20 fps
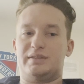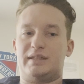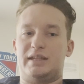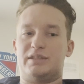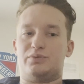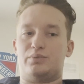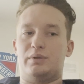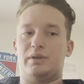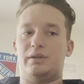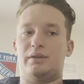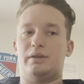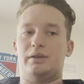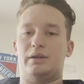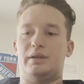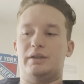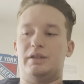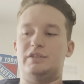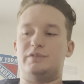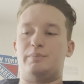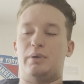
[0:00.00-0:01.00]
that's when
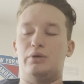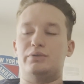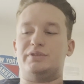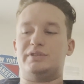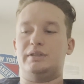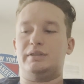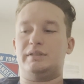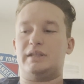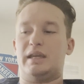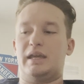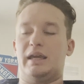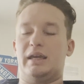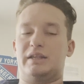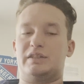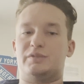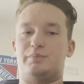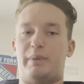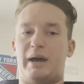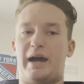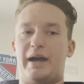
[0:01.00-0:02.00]
his posting day
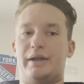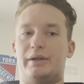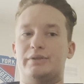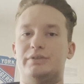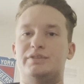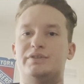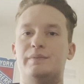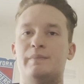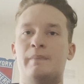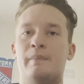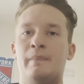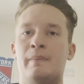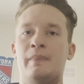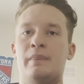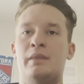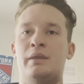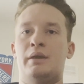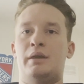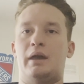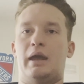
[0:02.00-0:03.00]
expires.
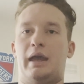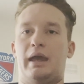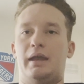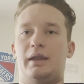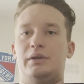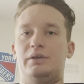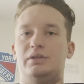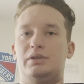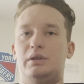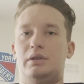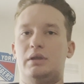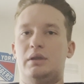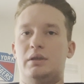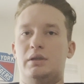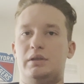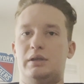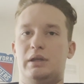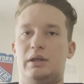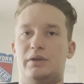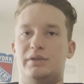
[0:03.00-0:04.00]
And
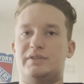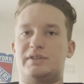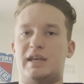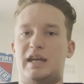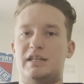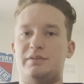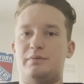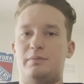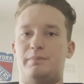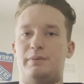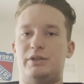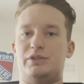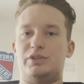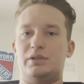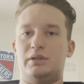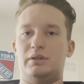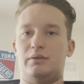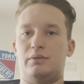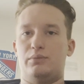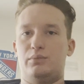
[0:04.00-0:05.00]
you know, this guy's been
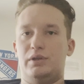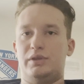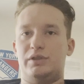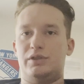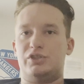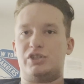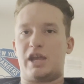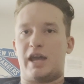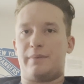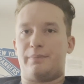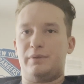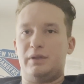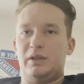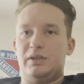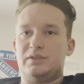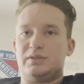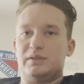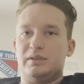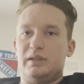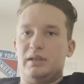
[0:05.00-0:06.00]
pitching with the
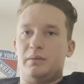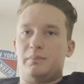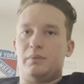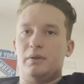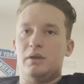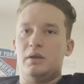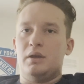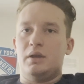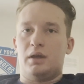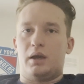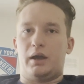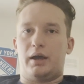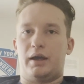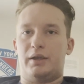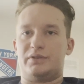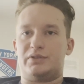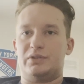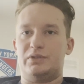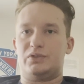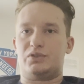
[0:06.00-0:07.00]
Japanese league
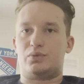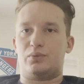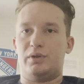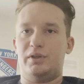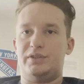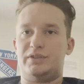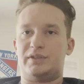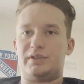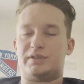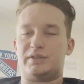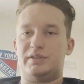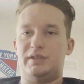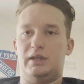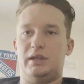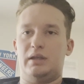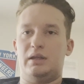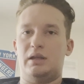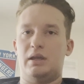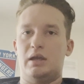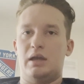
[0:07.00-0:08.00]
since
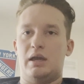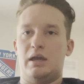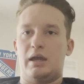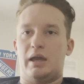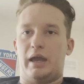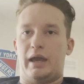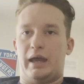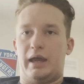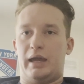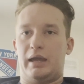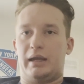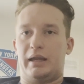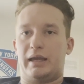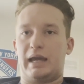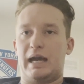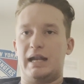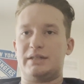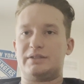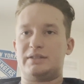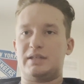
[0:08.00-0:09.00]
2016, and I
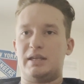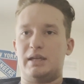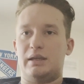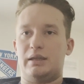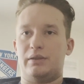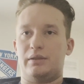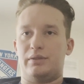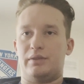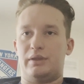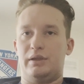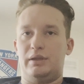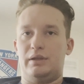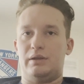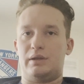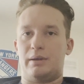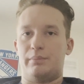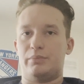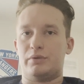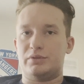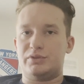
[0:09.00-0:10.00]
gotta say, the
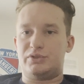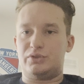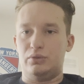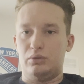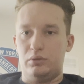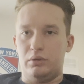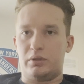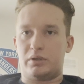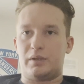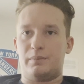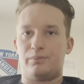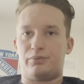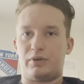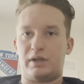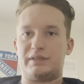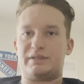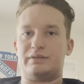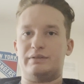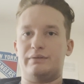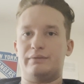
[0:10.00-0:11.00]
numbers do look
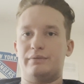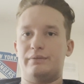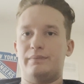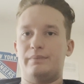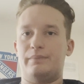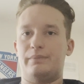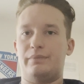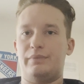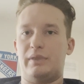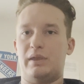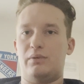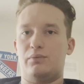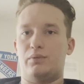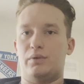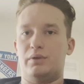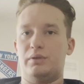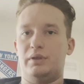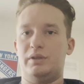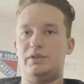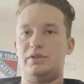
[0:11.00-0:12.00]
impressive. They
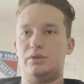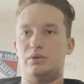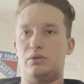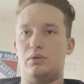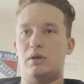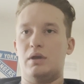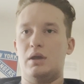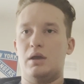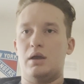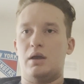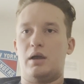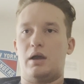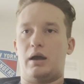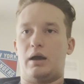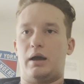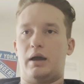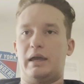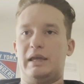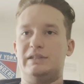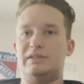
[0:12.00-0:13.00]
really do.
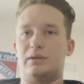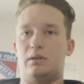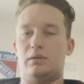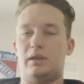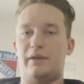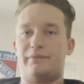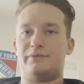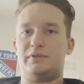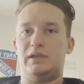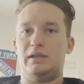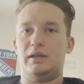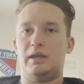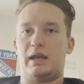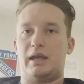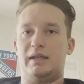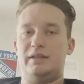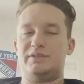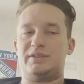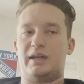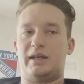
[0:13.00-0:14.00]
He's a lefty,
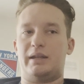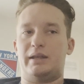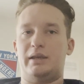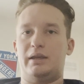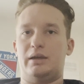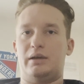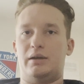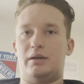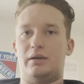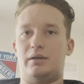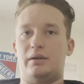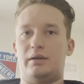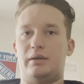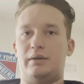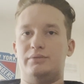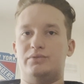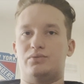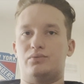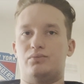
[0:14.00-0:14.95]
and he's got a